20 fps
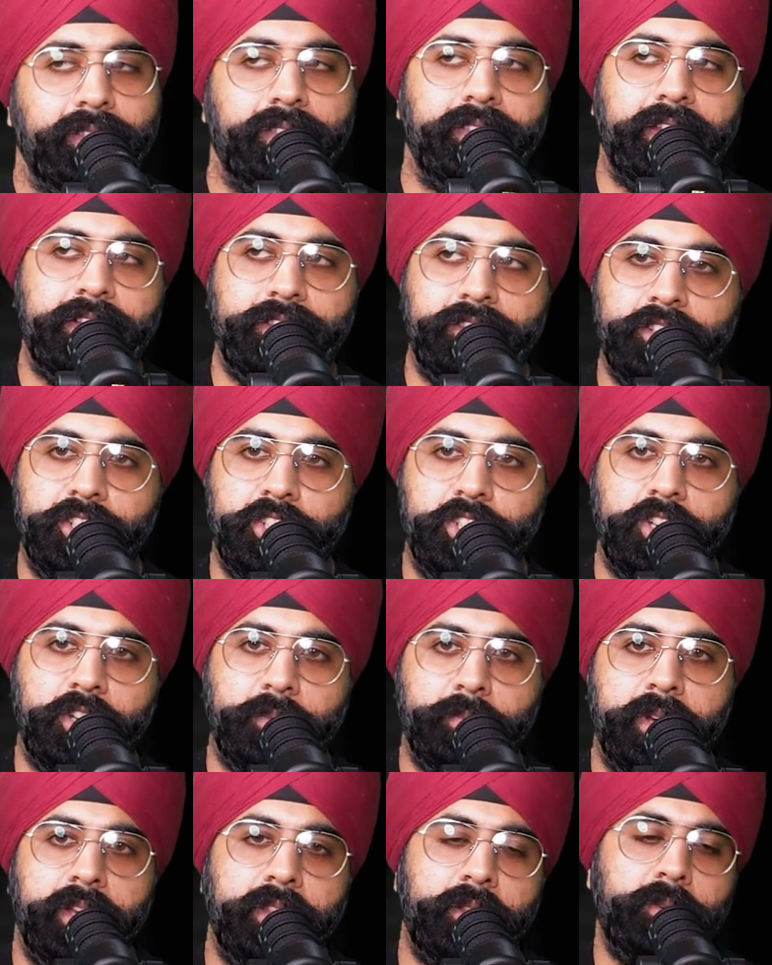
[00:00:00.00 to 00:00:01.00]
That's a
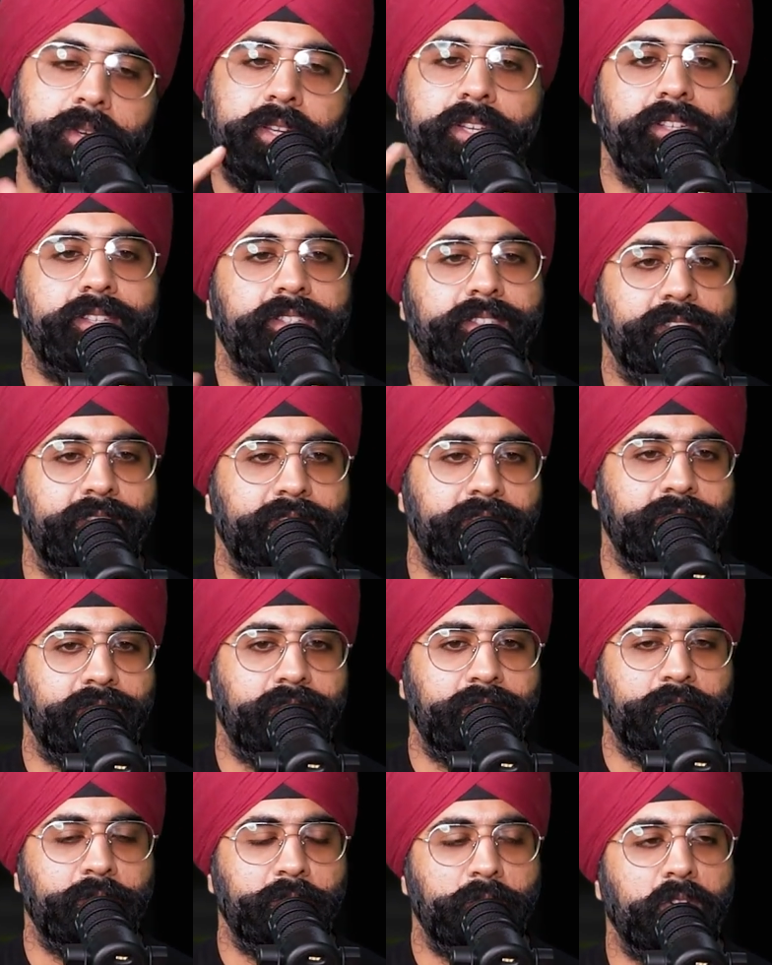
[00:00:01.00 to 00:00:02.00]
shot, by the way. It's
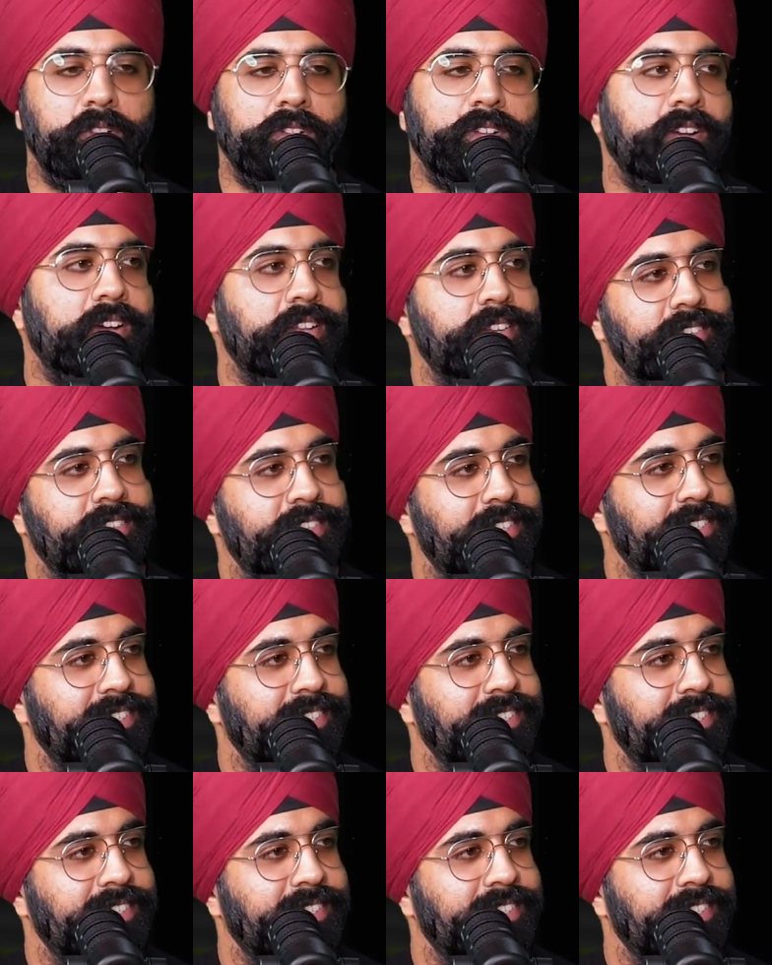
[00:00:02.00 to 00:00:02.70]
a small cut.